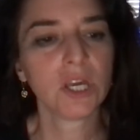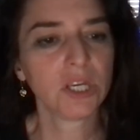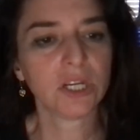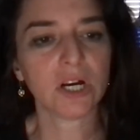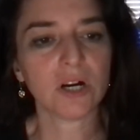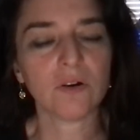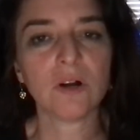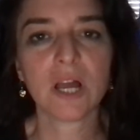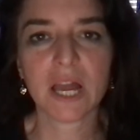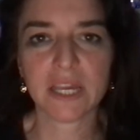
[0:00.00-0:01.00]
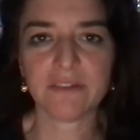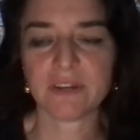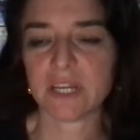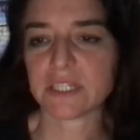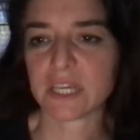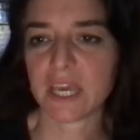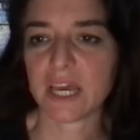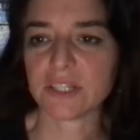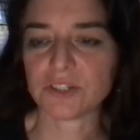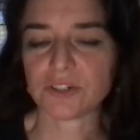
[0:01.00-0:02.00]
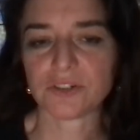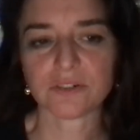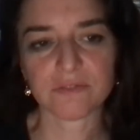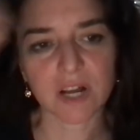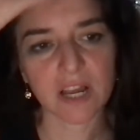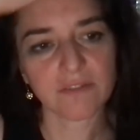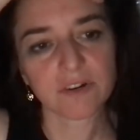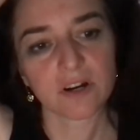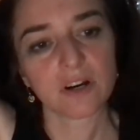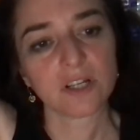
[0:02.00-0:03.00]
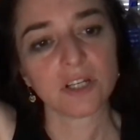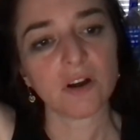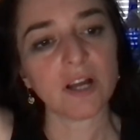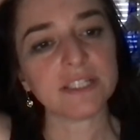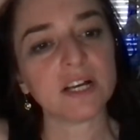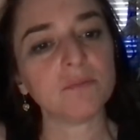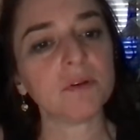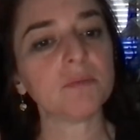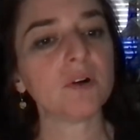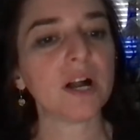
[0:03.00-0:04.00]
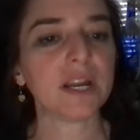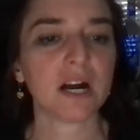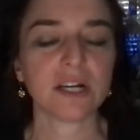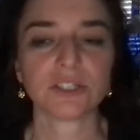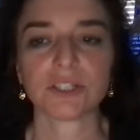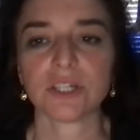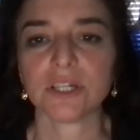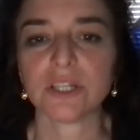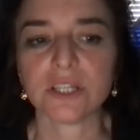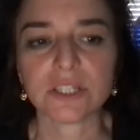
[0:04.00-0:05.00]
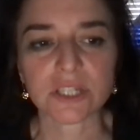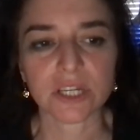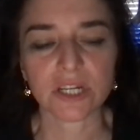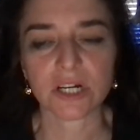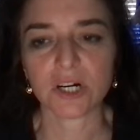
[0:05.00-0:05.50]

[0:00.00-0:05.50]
even as a cancer survivor, I tell people I had Hodgkin's, and